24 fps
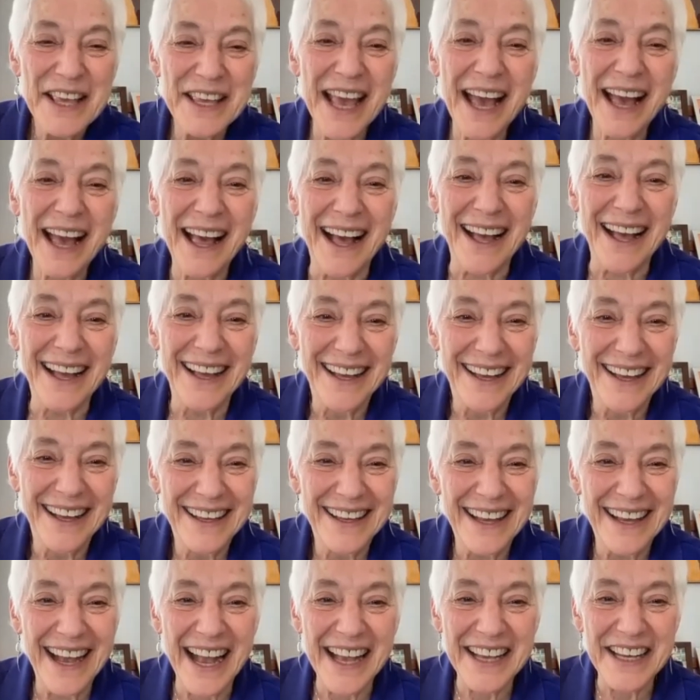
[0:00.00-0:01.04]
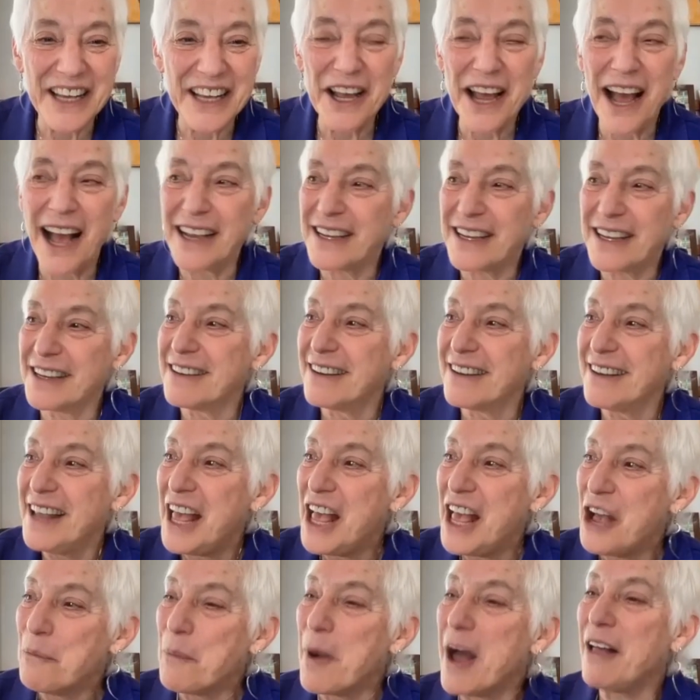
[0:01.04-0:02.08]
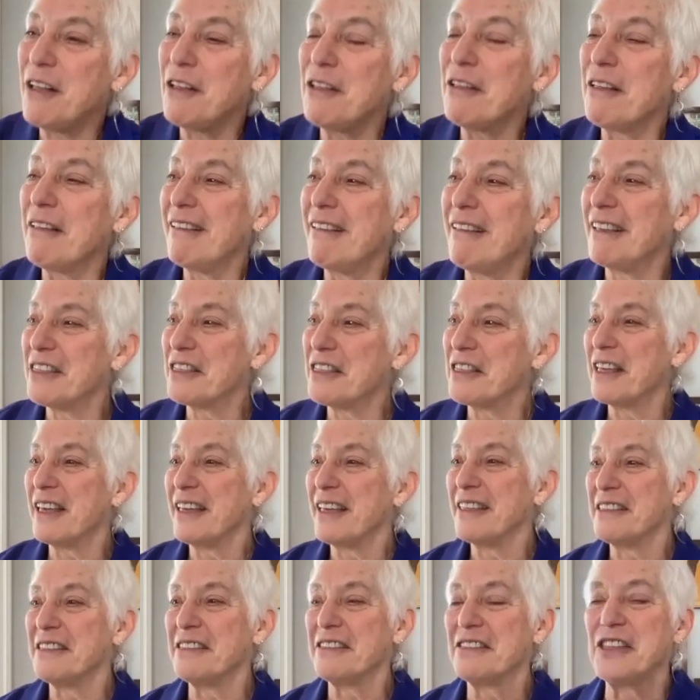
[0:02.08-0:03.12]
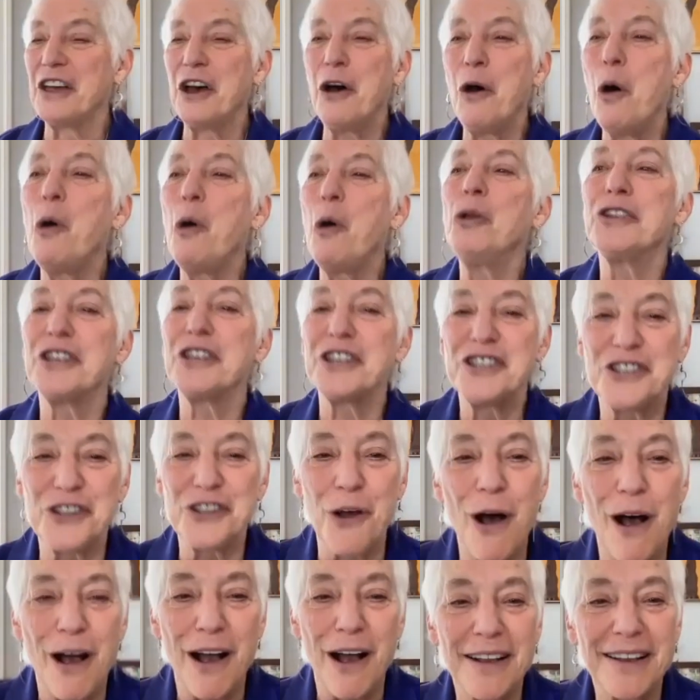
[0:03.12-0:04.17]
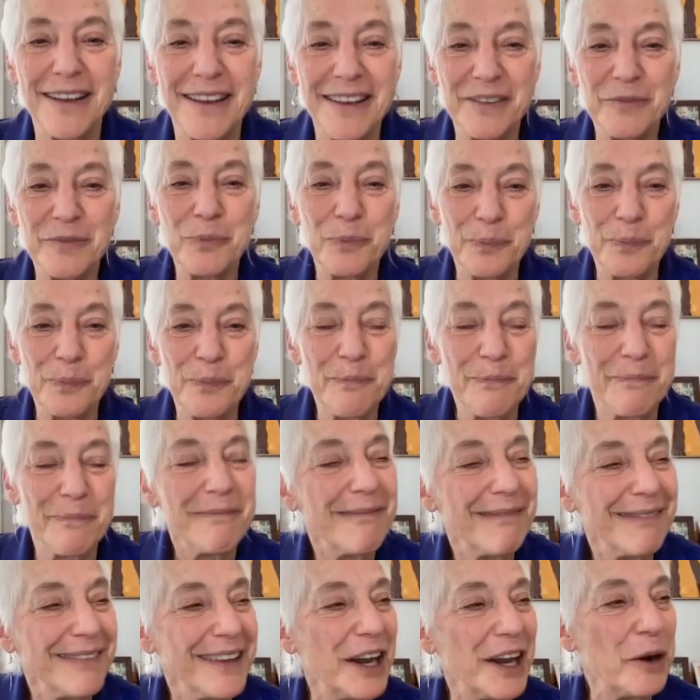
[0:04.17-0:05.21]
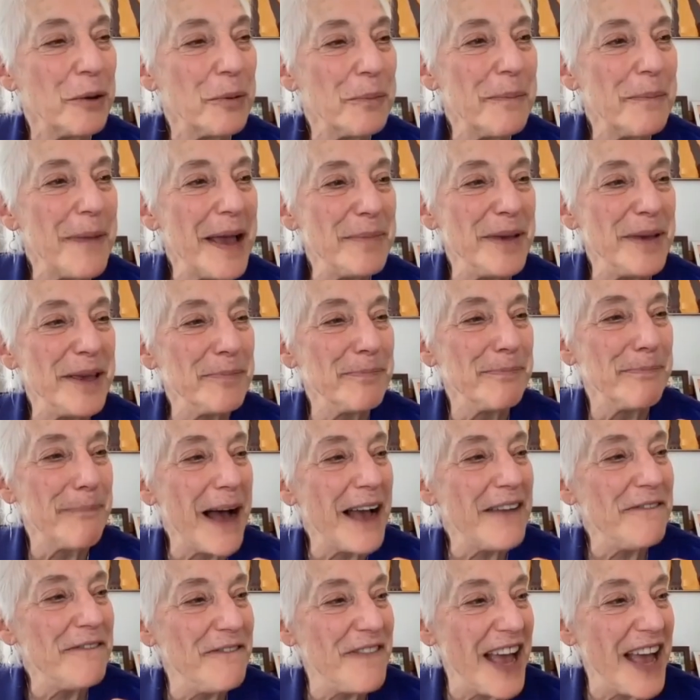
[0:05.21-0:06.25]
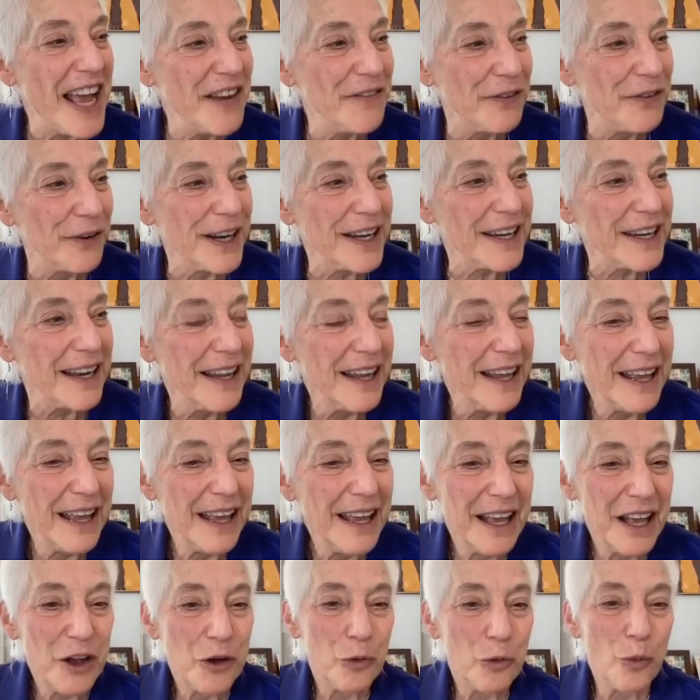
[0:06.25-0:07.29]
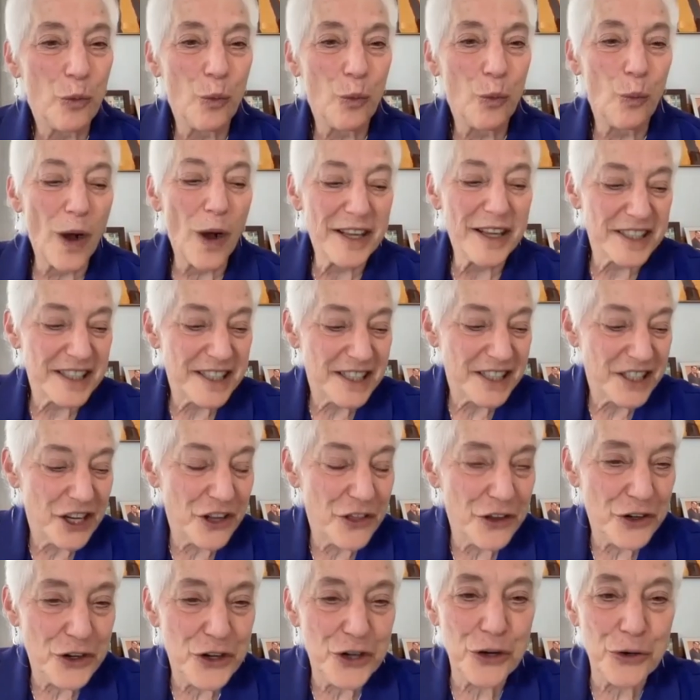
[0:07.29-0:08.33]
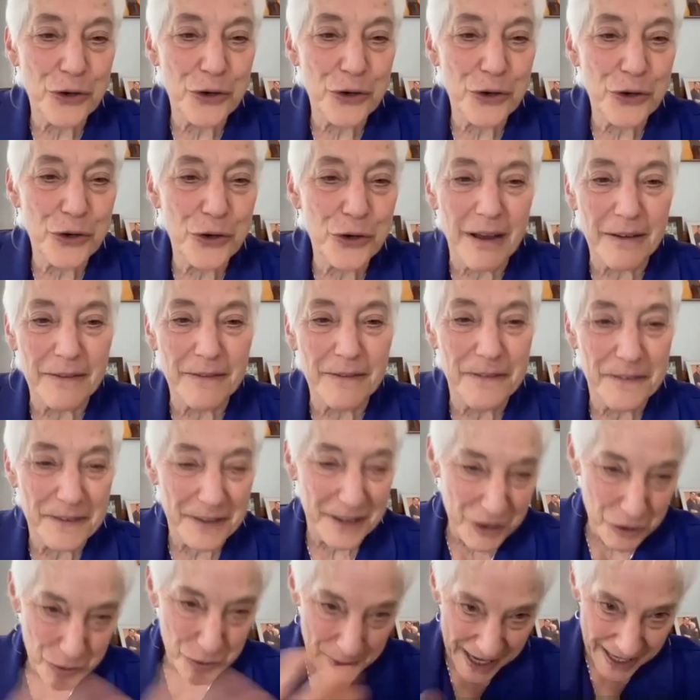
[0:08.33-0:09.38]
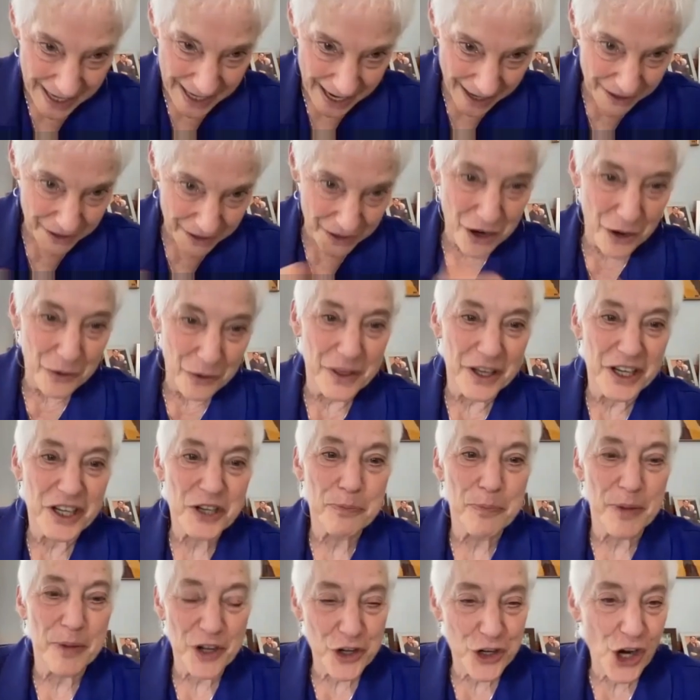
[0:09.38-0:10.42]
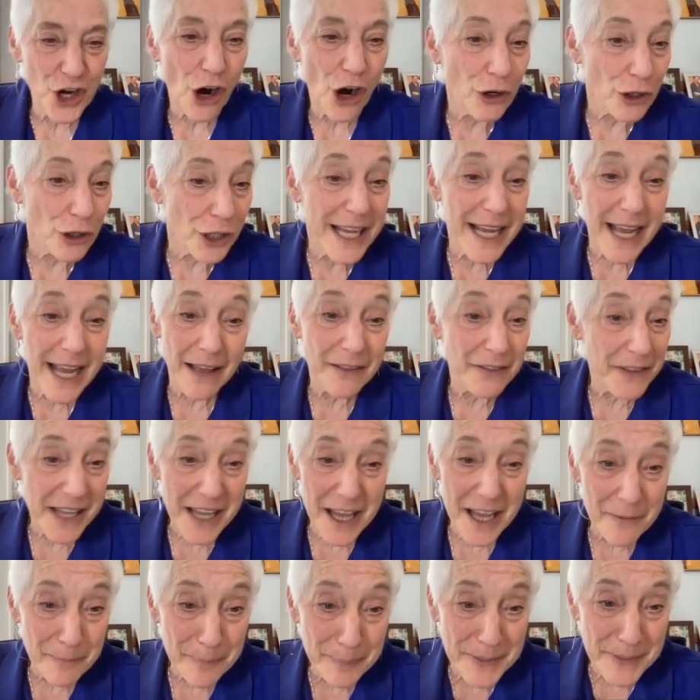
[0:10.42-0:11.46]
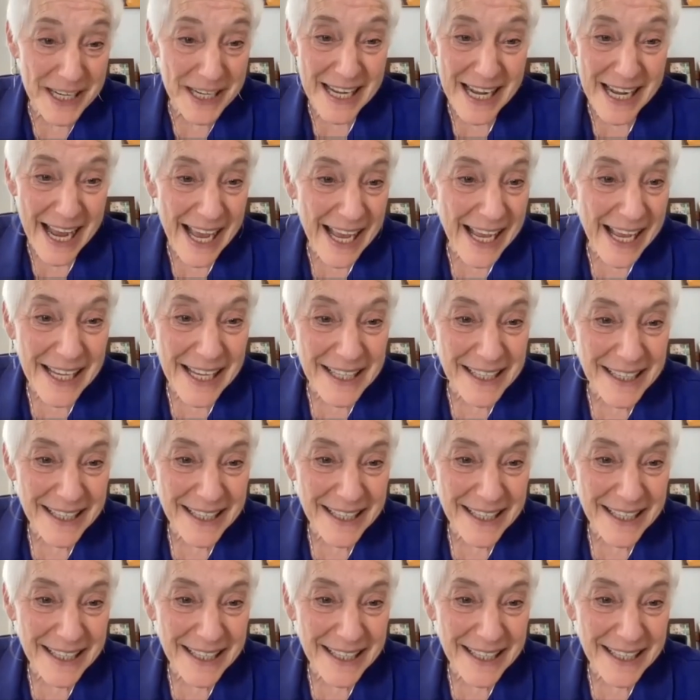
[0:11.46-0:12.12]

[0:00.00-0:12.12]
Yeah, I can, well, the oldest song, and, you know, maybe my favorite, was to the tune of, you may not know this, but Charlie on the MTA.